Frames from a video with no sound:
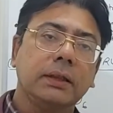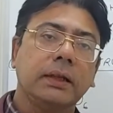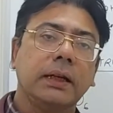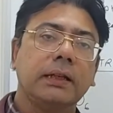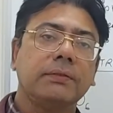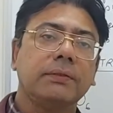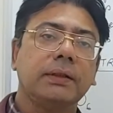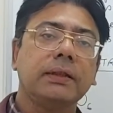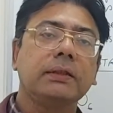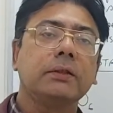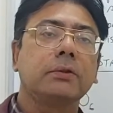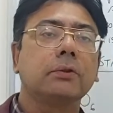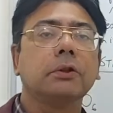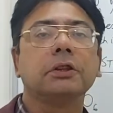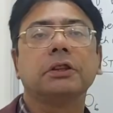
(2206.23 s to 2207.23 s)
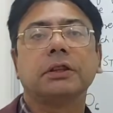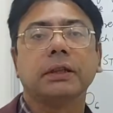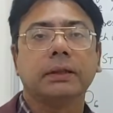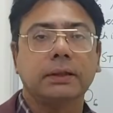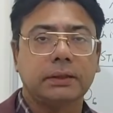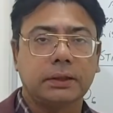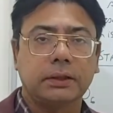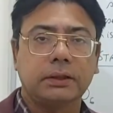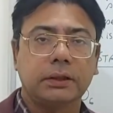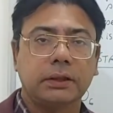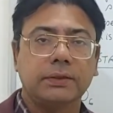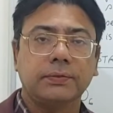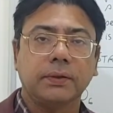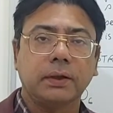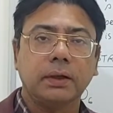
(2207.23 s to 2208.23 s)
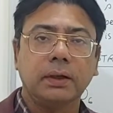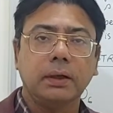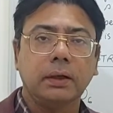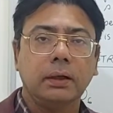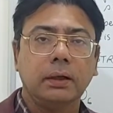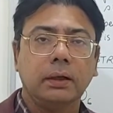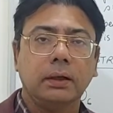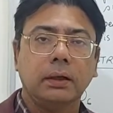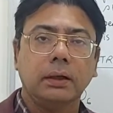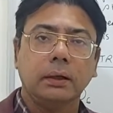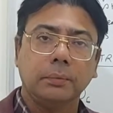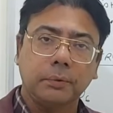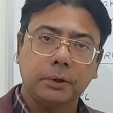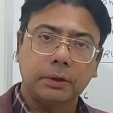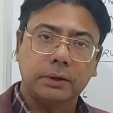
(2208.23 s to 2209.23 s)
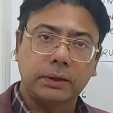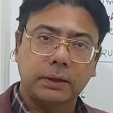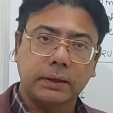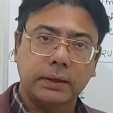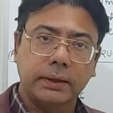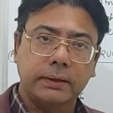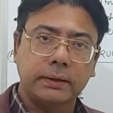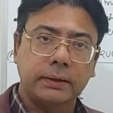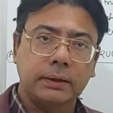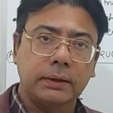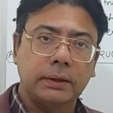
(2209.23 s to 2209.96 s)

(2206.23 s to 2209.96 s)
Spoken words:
as well as closed chain structures for monosaccharides.